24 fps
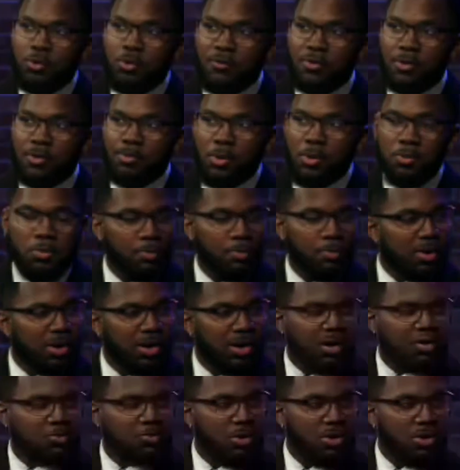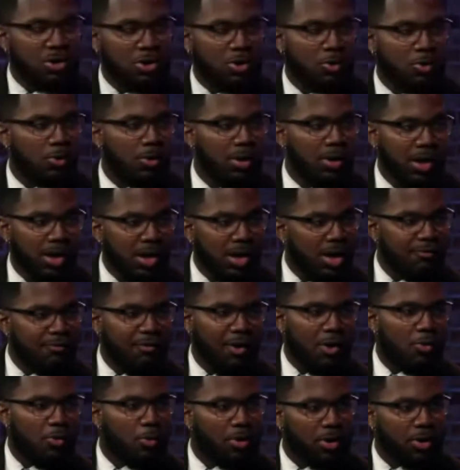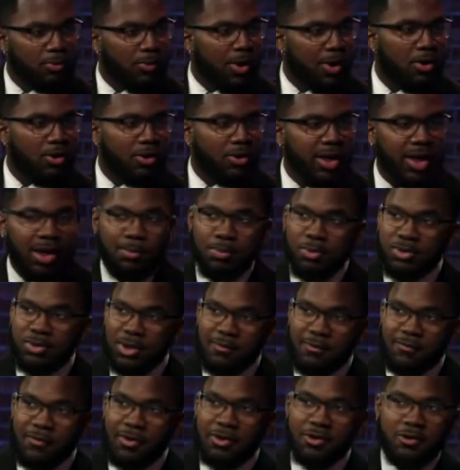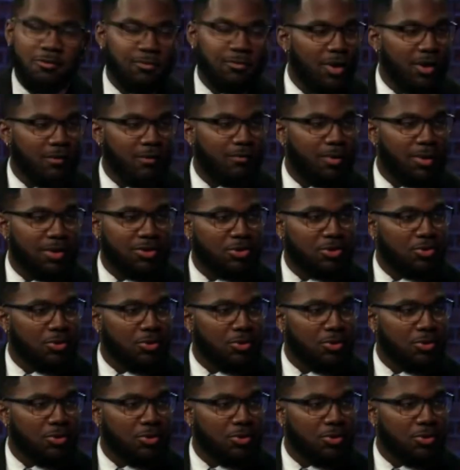the people because we know if I went around campus, that video may have been two